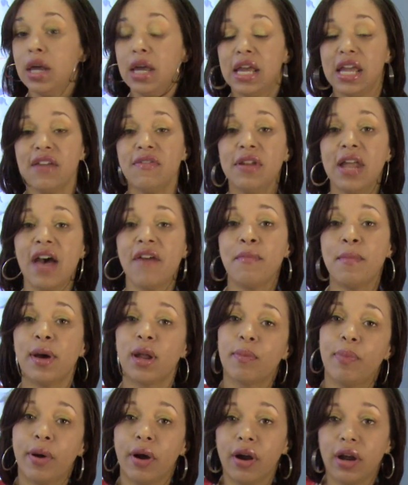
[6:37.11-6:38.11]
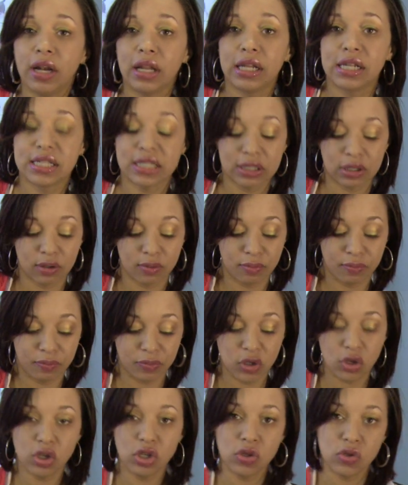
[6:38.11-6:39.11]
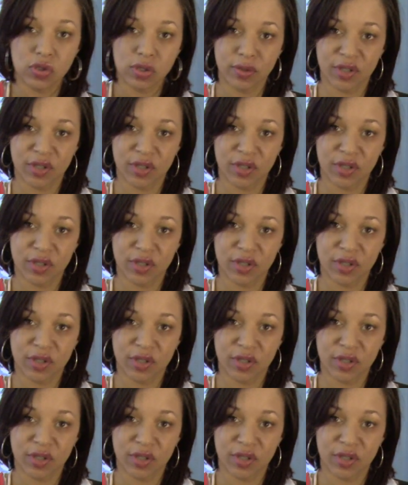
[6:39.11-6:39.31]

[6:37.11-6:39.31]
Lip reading: Even have them at a party. It's little, you can use